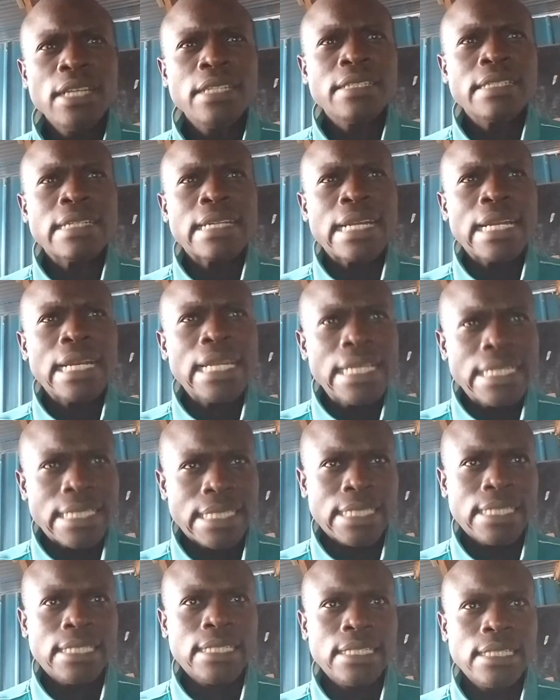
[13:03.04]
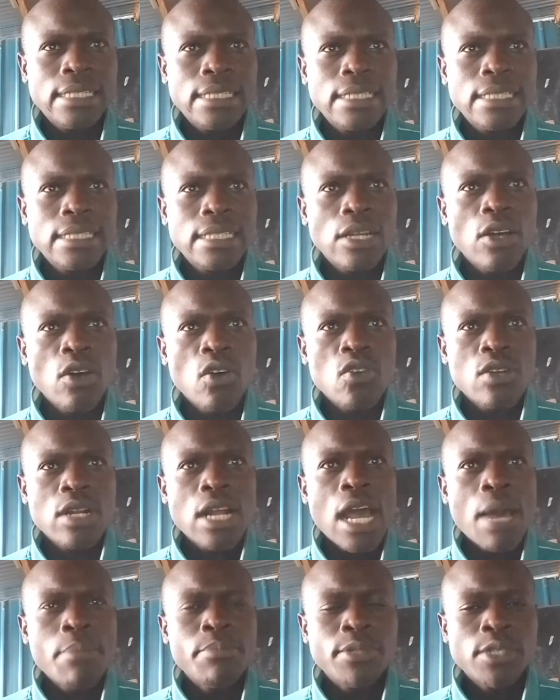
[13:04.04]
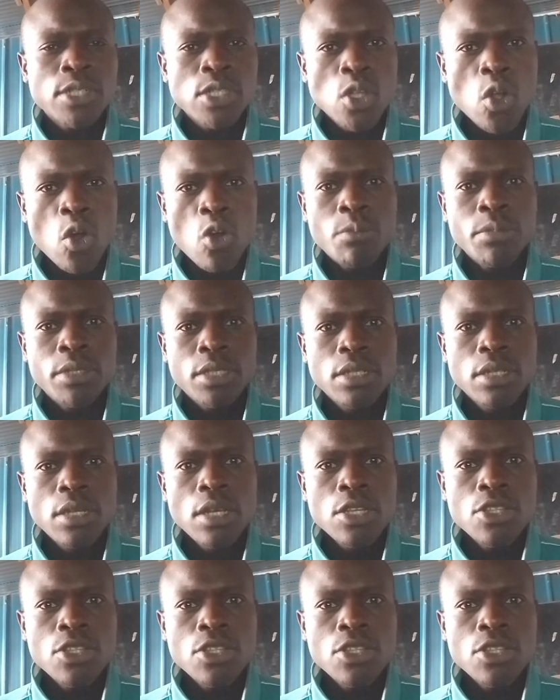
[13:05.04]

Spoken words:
is released or absorbed